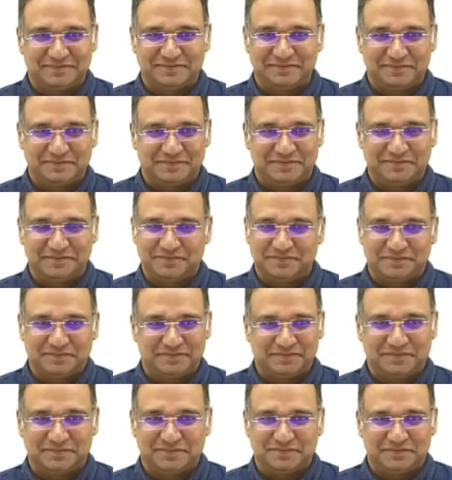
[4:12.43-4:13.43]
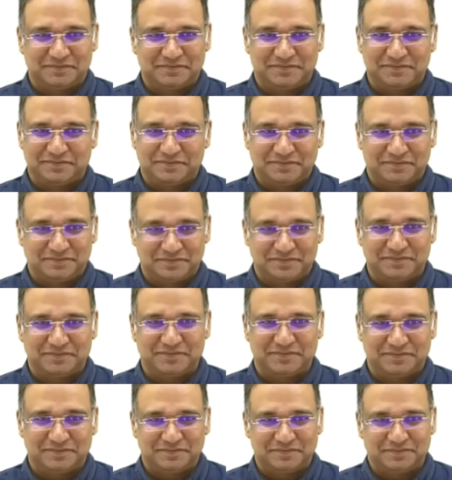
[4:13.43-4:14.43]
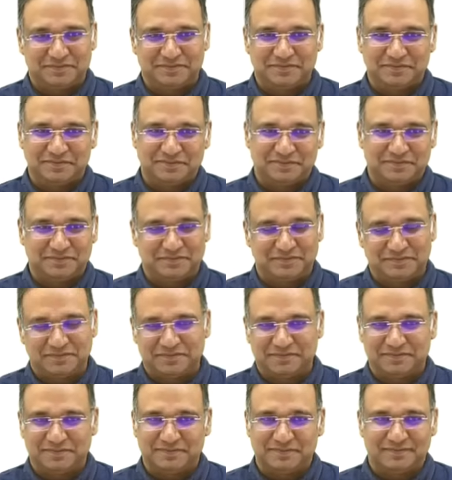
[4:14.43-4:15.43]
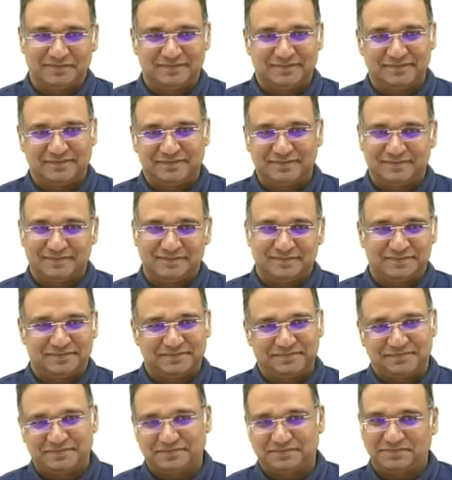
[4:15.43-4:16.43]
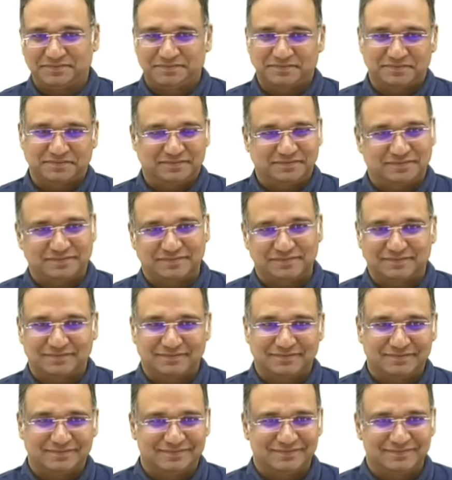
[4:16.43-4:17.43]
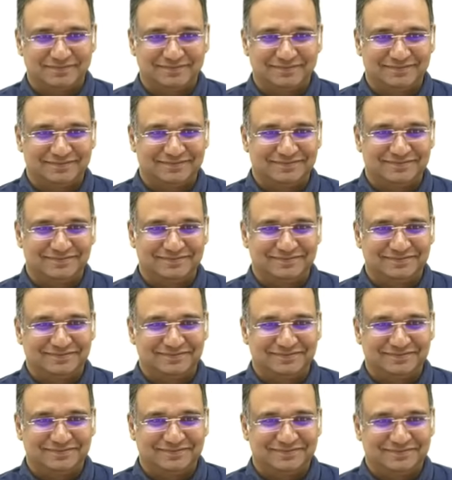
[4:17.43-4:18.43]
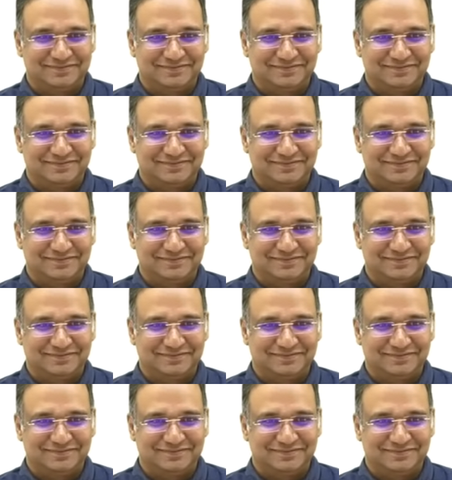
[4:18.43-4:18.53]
[no speech]